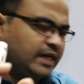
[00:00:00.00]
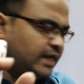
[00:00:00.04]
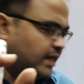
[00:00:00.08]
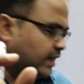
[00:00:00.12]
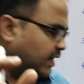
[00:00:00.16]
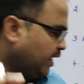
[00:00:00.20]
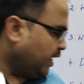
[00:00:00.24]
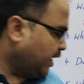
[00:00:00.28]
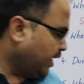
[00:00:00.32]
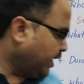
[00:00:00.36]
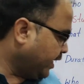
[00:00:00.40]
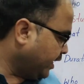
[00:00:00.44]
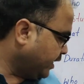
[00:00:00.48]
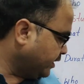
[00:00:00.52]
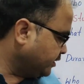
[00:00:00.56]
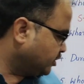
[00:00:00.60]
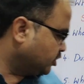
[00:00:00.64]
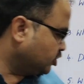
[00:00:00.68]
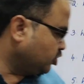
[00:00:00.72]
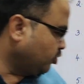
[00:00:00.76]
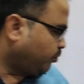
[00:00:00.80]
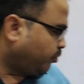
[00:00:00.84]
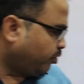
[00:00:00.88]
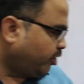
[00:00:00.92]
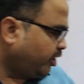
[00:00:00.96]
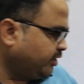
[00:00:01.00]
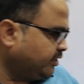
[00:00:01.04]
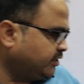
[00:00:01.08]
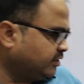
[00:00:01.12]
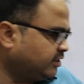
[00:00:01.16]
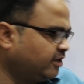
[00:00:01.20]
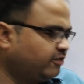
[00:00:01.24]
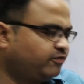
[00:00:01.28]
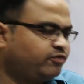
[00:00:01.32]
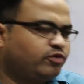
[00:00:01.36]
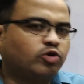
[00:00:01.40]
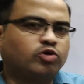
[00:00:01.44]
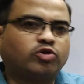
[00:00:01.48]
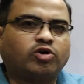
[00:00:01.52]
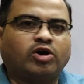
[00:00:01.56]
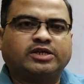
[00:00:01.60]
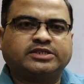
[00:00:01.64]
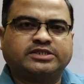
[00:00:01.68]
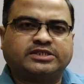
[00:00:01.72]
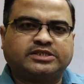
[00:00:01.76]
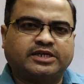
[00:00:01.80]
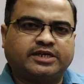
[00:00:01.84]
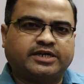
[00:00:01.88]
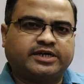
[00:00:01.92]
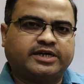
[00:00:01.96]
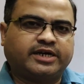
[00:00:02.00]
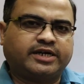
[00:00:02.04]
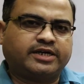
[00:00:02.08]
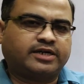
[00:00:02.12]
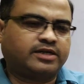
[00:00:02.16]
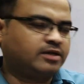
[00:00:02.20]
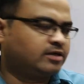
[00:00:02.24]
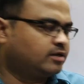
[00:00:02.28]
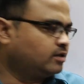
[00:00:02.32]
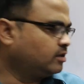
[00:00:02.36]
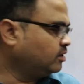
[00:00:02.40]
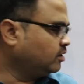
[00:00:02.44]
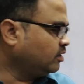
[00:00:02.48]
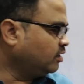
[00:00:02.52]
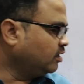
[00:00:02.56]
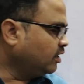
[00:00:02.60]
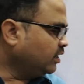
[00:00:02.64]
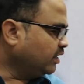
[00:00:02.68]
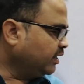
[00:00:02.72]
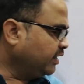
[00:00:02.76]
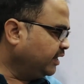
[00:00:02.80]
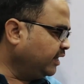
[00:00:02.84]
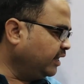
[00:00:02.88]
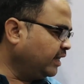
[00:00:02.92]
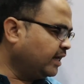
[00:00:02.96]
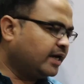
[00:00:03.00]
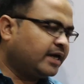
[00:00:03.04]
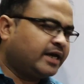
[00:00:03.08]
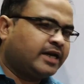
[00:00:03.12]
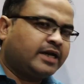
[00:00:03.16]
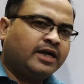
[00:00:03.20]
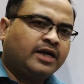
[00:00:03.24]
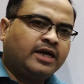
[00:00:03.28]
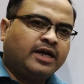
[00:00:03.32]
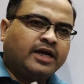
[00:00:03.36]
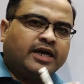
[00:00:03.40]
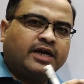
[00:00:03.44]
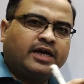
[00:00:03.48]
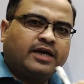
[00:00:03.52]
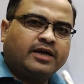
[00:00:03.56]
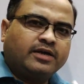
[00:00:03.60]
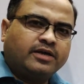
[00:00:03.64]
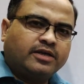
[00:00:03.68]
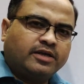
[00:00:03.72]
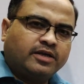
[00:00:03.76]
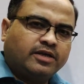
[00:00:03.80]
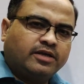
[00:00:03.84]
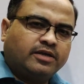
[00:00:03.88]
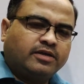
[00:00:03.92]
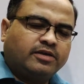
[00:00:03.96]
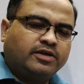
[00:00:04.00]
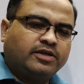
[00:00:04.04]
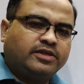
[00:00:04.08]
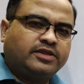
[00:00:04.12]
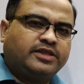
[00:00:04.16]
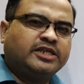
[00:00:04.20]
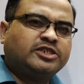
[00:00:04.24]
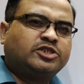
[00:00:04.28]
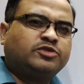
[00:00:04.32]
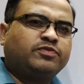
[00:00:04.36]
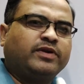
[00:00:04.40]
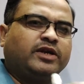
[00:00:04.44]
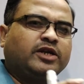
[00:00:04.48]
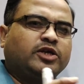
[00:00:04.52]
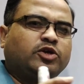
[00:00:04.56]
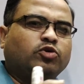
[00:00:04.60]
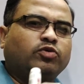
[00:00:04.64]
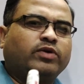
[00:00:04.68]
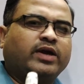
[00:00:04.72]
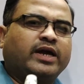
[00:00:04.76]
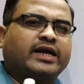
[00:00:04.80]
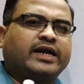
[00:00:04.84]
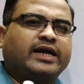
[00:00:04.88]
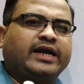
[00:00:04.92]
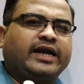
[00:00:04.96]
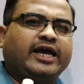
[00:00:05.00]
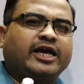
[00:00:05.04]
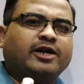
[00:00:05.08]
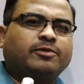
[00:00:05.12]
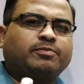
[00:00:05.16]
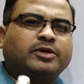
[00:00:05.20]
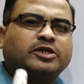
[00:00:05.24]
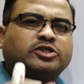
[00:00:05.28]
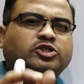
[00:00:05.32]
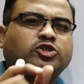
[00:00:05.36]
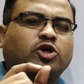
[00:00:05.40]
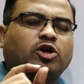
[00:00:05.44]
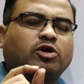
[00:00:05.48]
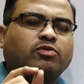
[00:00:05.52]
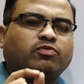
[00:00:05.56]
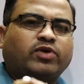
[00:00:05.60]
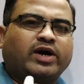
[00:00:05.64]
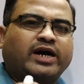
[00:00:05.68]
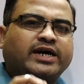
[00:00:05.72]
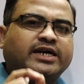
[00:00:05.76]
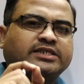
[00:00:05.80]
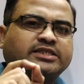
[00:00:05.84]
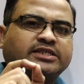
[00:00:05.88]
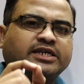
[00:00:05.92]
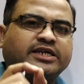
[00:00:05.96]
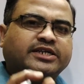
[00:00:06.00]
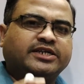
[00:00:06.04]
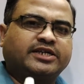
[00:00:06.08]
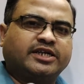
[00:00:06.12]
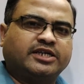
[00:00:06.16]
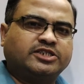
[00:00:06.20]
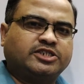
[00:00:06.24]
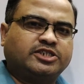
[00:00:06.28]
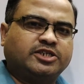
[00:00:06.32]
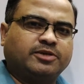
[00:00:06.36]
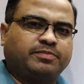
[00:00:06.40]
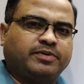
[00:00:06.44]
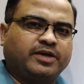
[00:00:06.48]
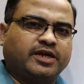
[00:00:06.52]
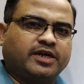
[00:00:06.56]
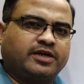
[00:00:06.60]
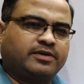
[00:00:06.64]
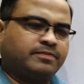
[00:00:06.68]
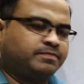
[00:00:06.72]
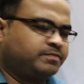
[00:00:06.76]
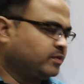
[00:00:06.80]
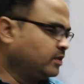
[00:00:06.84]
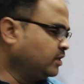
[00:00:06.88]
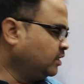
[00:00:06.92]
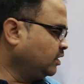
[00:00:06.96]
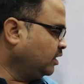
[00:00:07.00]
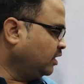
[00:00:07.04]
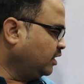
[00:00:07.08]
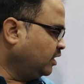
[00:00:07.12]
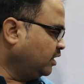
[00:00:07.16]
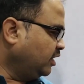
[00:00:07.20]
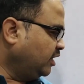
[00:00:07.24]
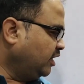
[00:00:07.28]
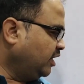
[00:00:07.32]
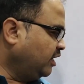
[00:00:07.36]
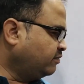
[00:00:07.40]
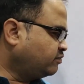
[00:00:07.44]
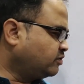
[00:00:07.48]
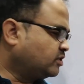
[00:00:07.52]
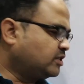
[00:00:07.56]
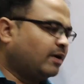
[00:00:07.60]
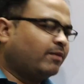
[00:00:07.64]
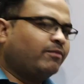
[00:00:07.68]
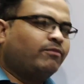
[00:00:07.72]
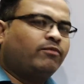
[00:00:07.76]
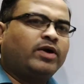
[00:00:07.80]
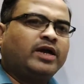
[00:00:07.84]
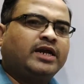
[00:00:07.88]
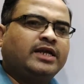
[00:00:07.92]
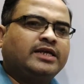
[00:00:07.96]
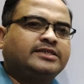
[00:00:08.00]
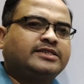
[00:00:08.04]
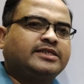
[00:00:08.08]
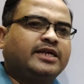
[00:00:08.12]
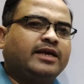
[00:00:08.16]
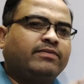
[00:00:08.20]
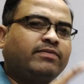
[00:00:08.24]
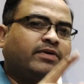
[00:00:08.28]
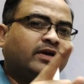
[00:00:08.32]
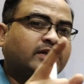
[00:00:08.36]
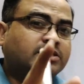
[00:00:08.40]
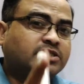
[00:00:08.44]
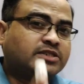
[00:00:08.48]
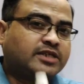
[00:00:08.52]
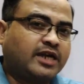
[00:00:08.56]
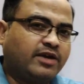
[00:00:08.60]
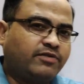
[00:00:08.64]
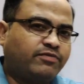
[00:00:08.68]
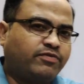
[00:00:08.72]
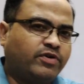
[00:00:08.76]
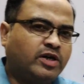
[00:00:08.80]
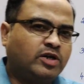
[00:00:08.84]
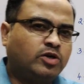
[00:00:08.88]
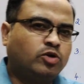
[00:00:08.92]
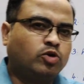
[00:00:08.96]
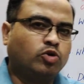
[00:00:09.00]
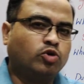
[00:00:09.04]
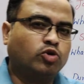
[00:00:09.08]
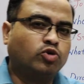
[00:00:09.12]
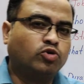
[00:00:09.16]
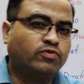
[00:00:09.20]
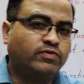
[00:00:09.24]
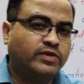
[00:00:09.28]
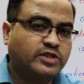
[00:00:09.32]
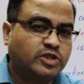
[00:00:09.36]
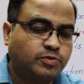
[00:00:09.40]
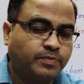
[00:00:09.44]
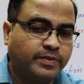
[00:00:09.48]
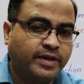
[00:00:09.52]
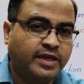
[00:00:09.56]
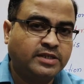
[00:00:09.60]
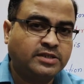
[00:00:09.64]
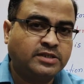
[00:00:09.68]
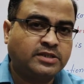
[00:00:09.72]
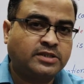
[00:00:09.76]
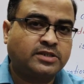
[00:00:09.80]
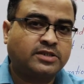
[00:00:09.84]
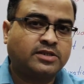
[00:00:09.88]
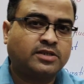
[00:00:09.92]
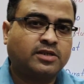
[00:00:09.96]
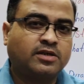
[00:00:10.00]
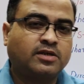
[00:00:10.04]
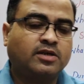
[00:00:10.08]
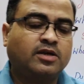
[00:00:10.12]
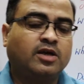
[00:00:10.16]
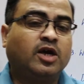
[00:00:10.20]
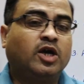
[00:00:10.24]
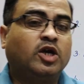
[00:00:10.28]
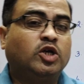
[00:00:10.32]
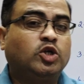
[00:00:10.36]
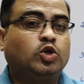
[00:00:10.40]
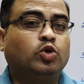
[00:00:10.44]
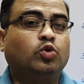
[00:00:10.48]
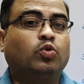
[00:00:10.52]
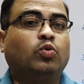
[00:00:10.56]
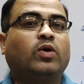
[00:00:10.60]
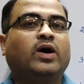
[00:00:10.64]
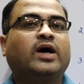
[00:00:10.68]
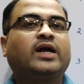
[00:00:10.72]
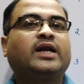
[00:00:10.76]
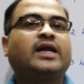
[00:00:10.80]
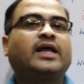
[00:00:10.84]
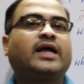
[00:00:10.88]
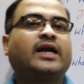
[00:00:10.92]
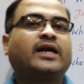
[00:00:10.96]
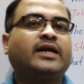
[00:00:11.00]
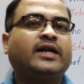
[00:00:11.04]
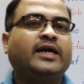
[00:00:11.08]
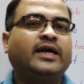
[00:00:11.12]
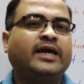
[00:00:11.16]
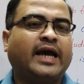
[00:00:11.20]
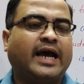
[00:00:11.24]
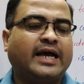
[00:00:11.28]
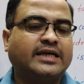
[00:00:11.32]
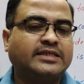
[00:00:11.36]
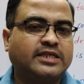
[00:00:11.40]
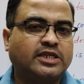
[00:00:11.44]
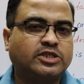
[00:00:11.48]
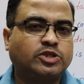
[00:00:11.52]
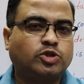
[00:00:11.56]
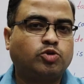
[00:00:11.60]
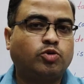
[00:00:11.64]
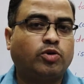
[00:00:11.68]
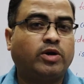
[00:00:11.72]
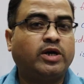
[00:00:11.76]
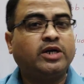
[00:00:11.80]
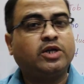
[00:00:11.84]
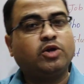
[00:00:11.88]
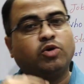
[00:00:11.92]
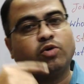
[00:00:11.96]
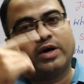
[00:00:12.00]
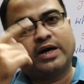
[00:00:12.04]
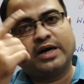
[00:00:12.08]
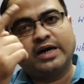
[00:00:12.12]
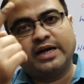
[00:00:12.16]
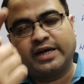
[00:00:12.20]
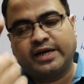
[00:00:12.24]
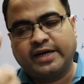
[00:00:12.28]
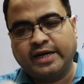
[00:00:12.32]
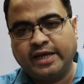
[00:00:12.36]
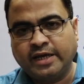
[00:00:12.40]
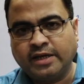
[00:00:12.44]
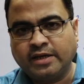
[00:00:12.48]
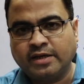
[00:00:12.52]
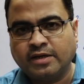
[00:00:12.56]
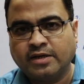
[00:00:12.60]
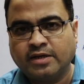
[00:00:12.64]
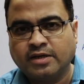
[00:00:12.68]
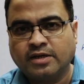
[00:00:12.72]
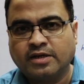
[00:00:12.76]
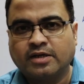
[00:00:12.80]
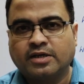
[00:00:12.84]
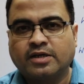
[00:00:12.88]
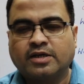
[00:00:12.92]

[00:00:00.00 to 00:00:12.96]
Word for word: the last point, if you concentrate here, this will give a clear picture of what is internship here. If someone is giving stipend to you, which means you are learning as a student, you are learning